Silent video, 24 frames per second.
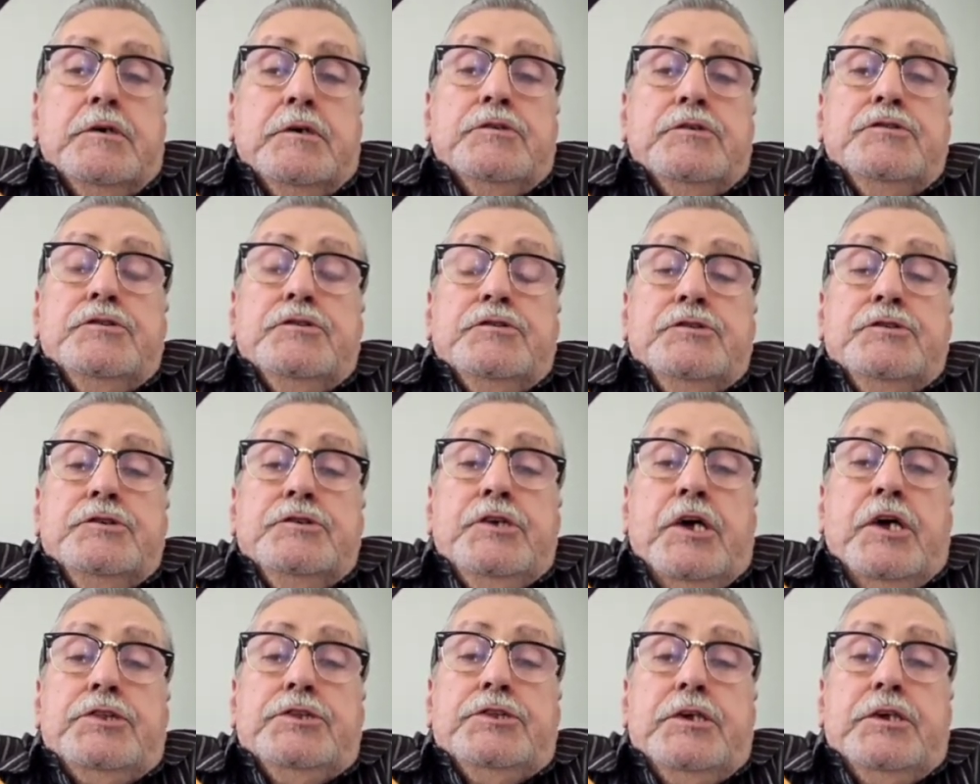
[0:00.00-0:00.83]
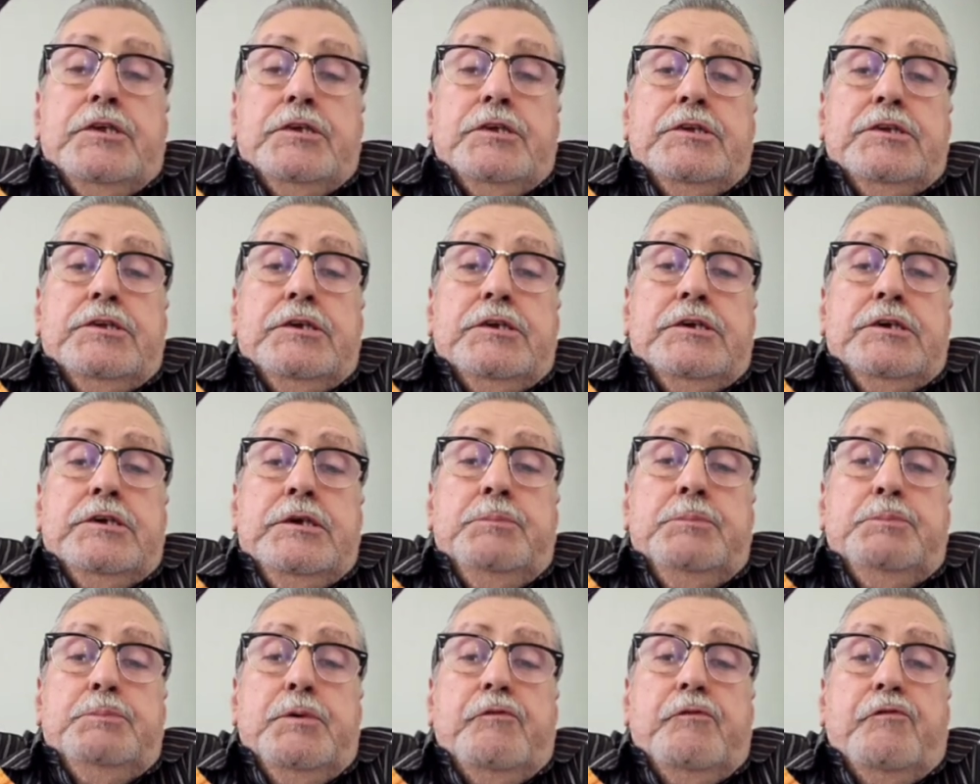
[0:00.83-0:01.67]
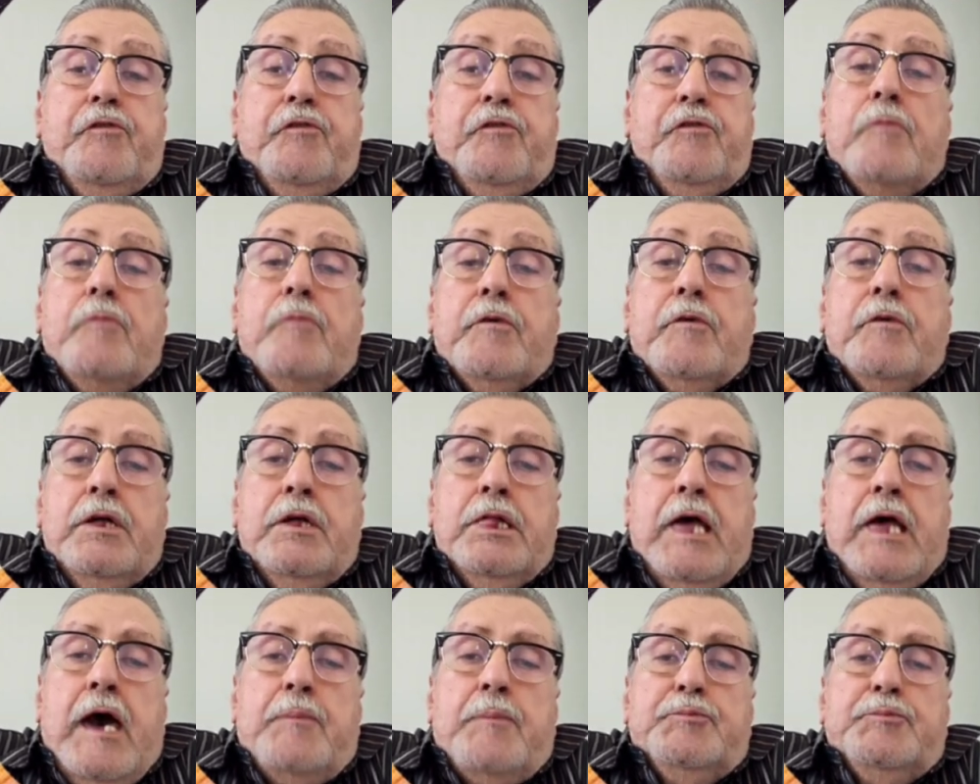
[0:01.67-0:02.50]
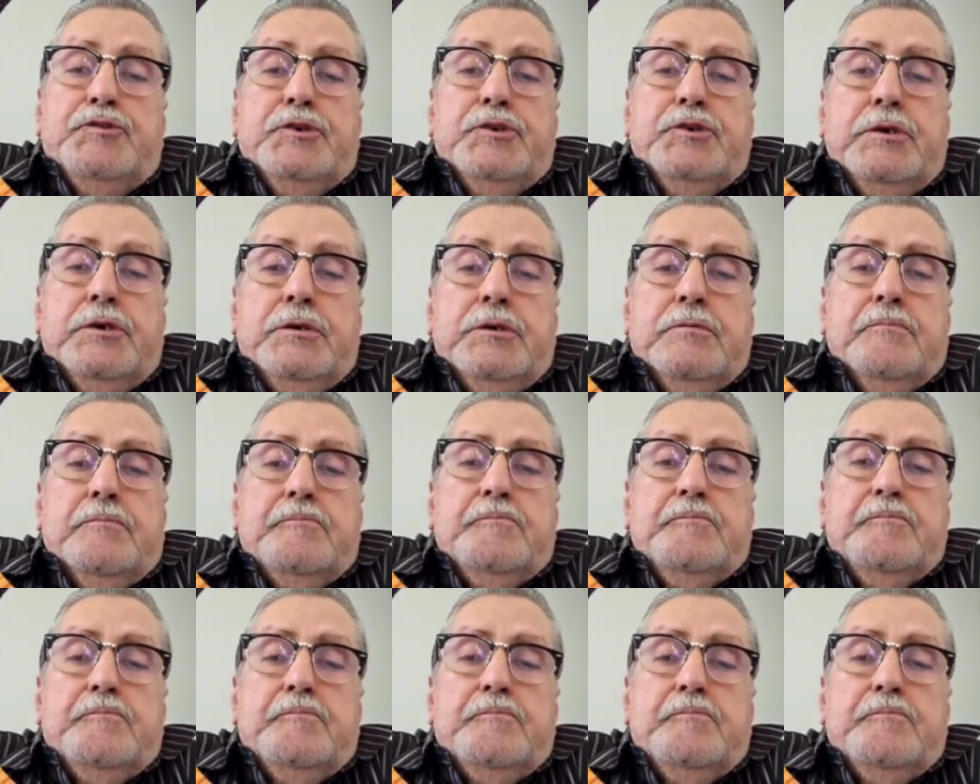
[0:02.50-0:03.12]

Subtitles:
because there's nothing to keep it from collapsing.